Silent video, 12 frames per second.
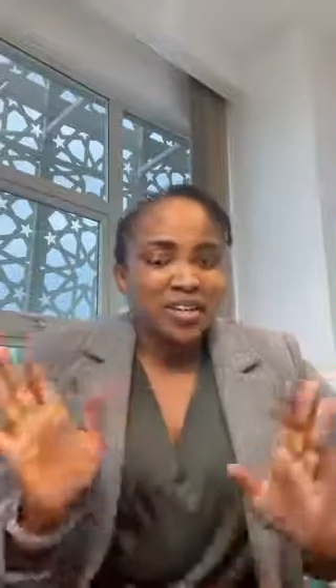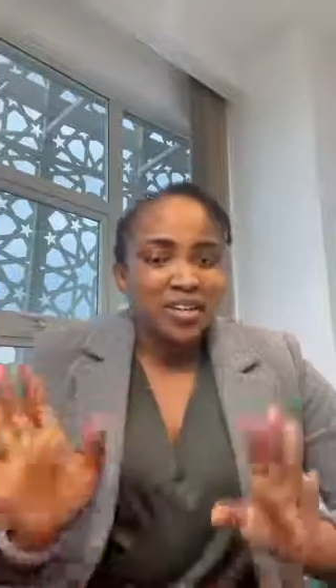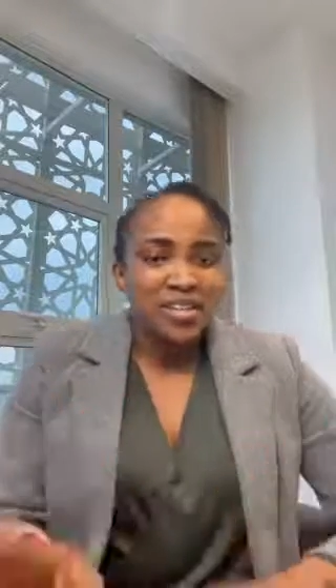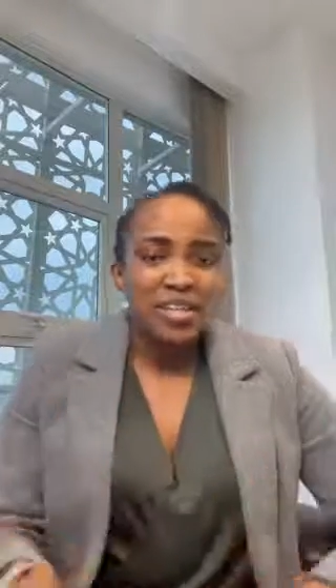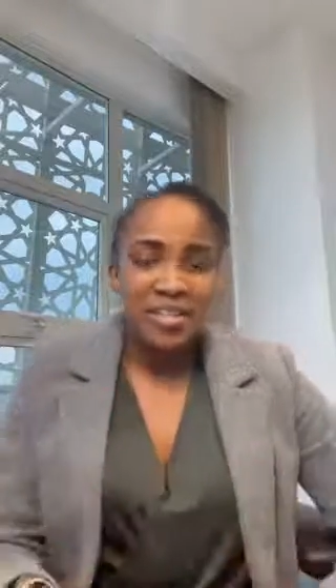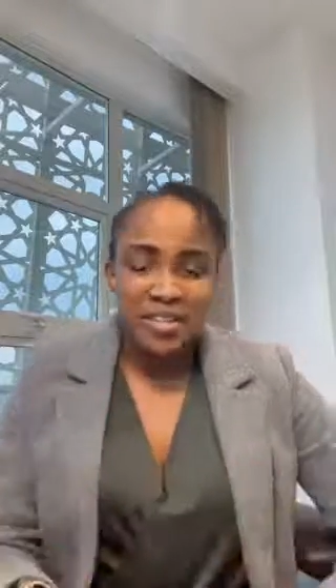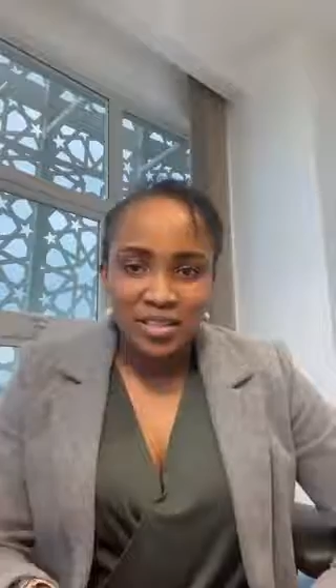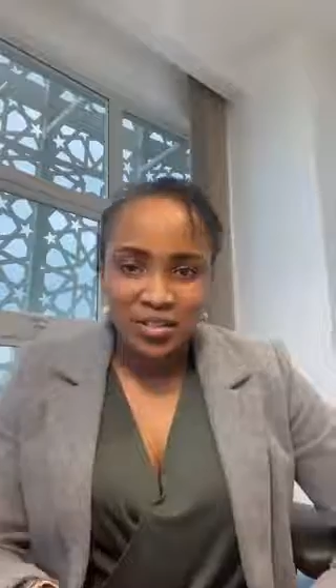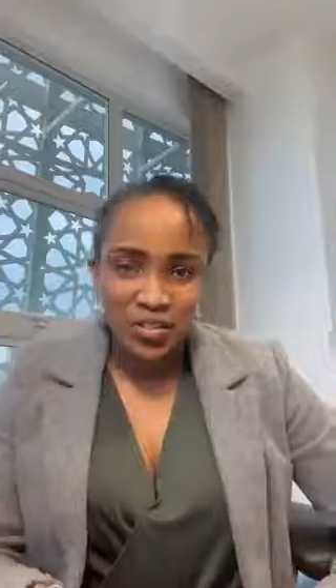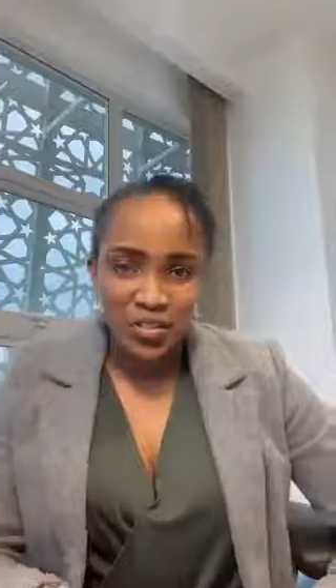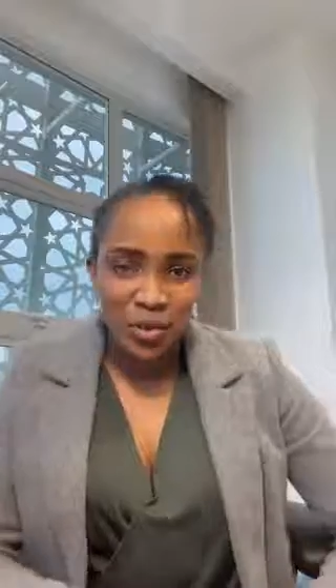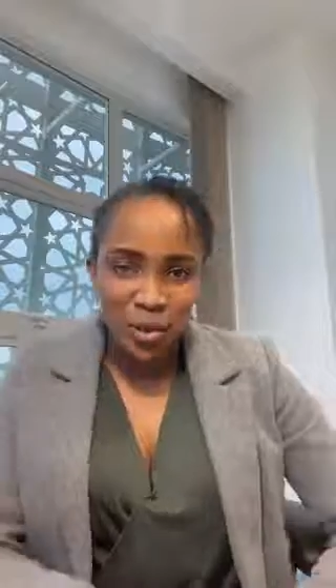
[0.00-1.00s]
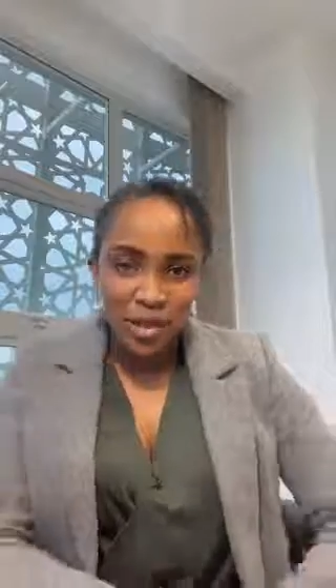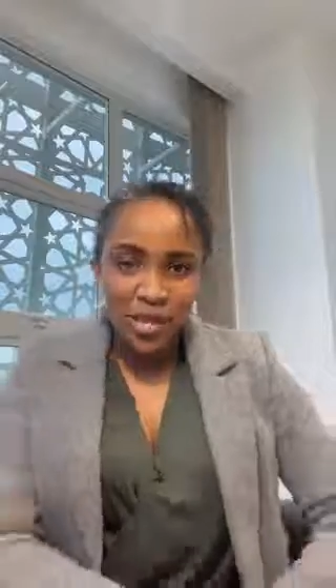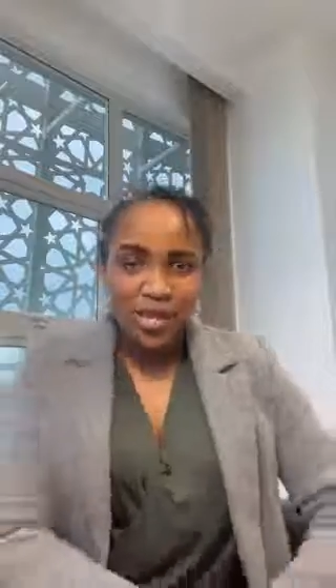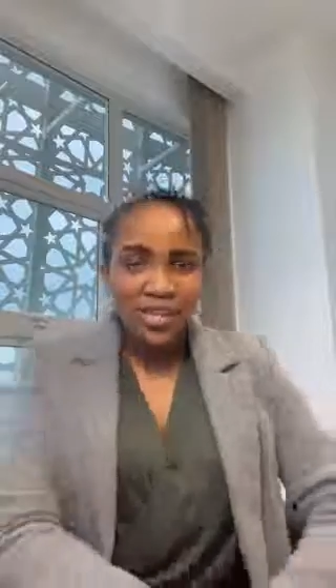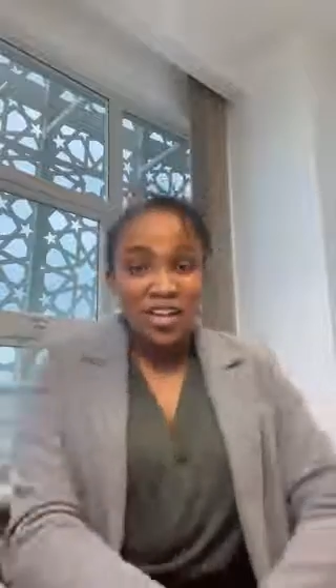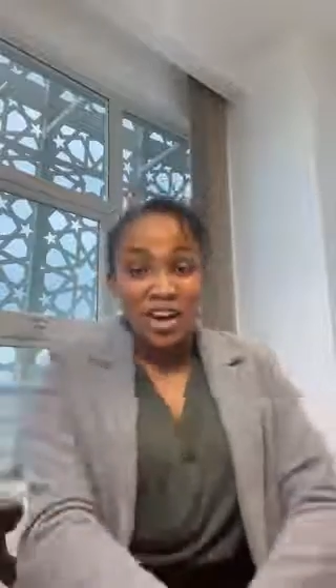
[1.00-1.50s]
That's it for
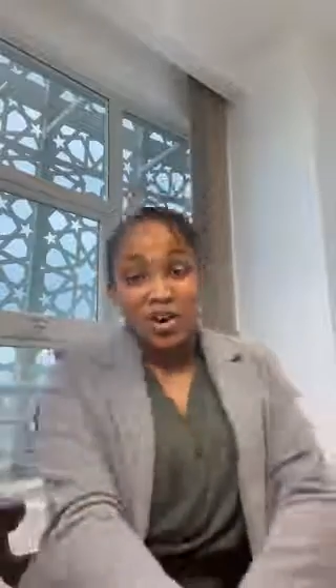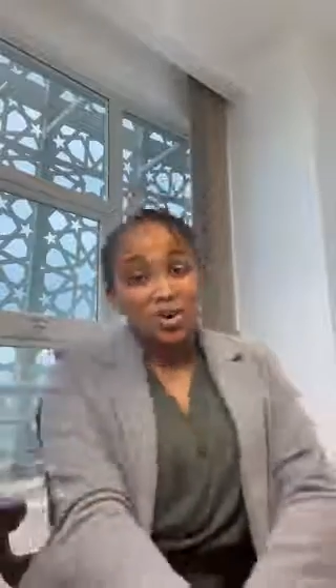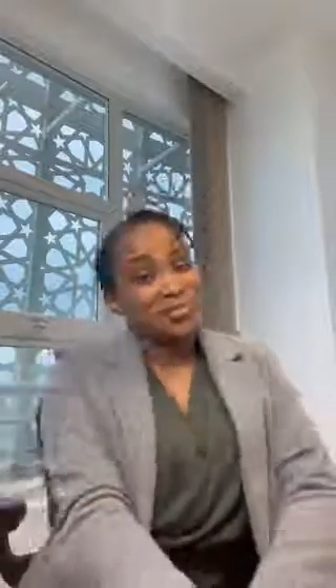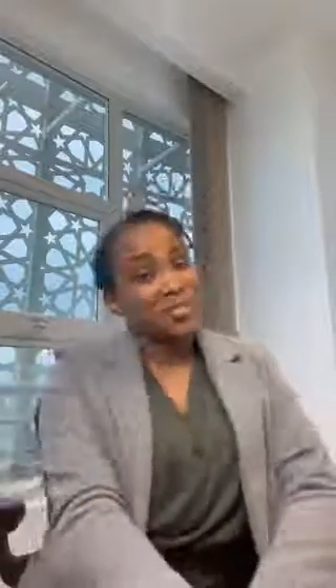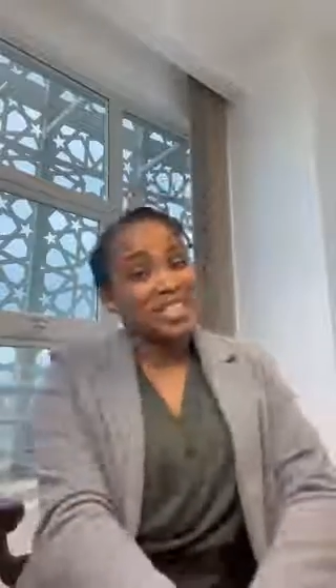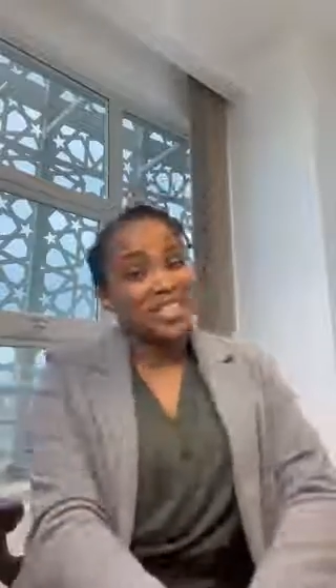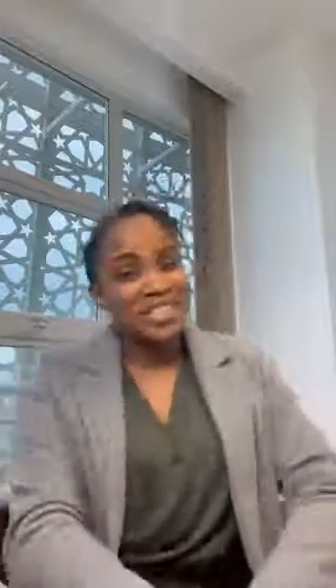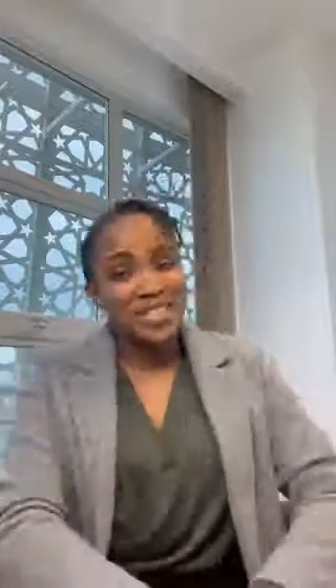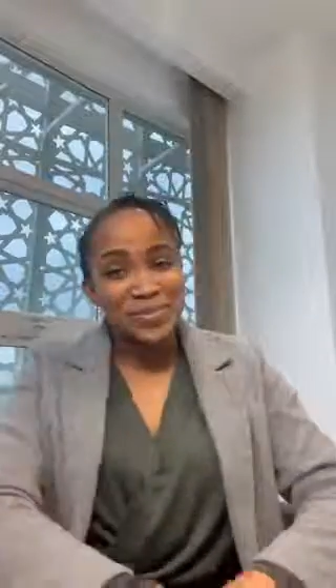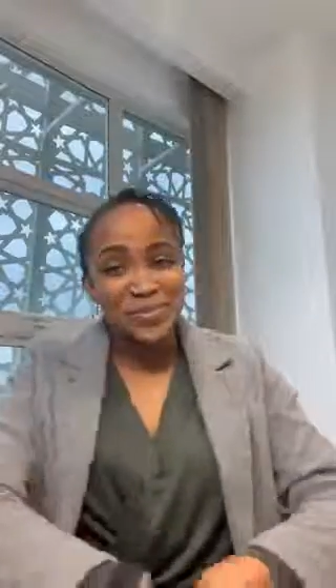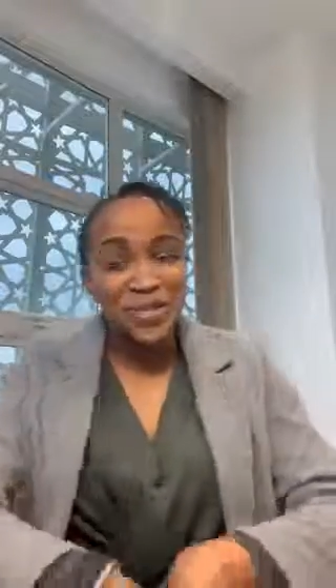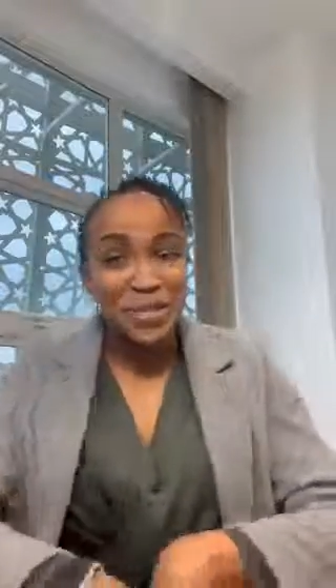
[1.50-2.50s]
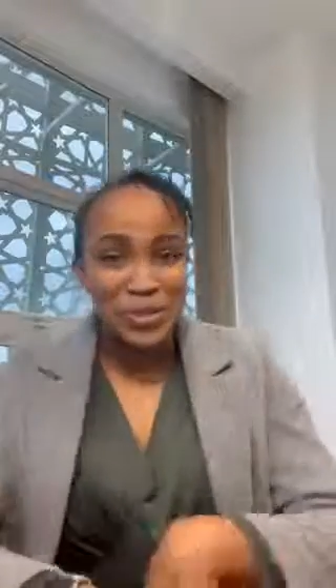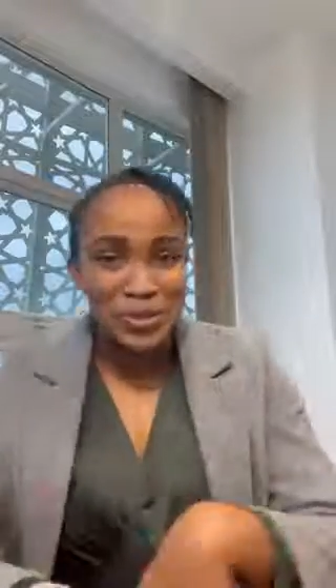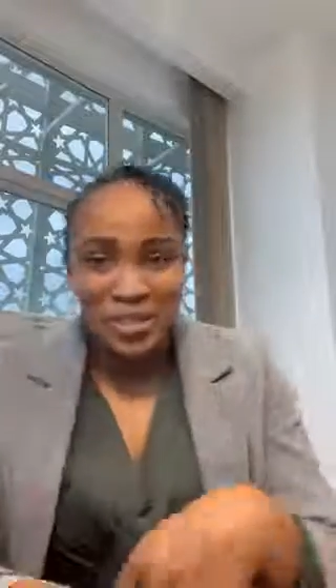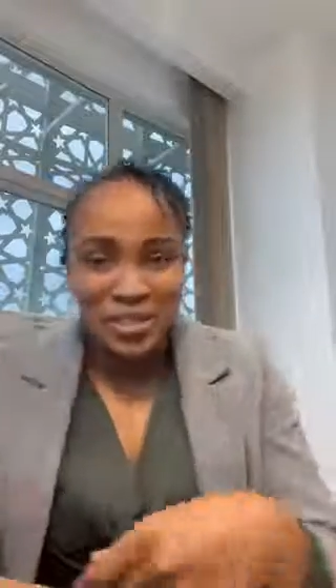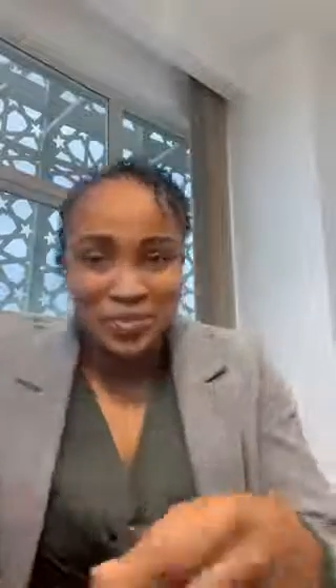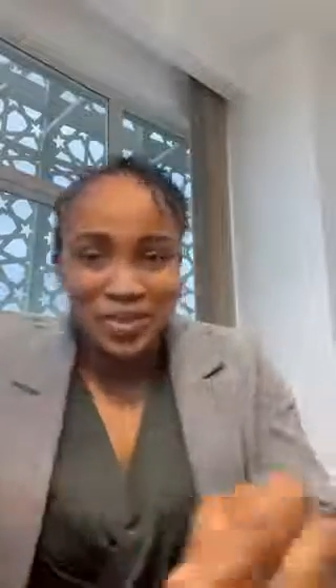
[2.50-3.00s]
now. I'm really not
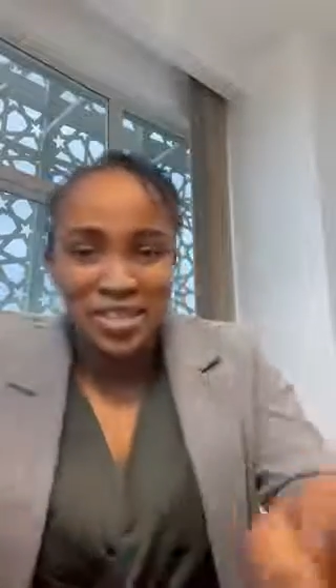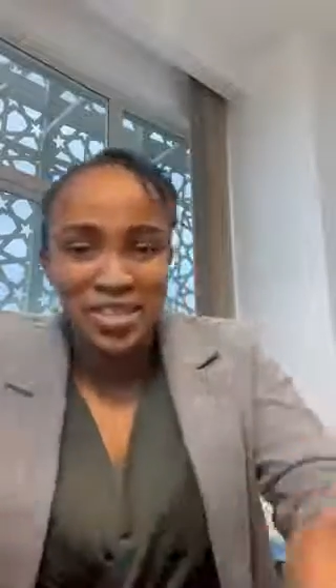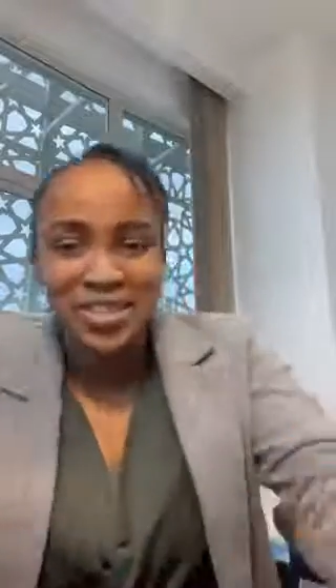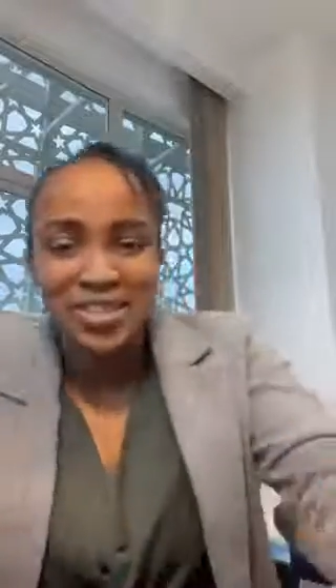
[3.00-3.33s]
happy.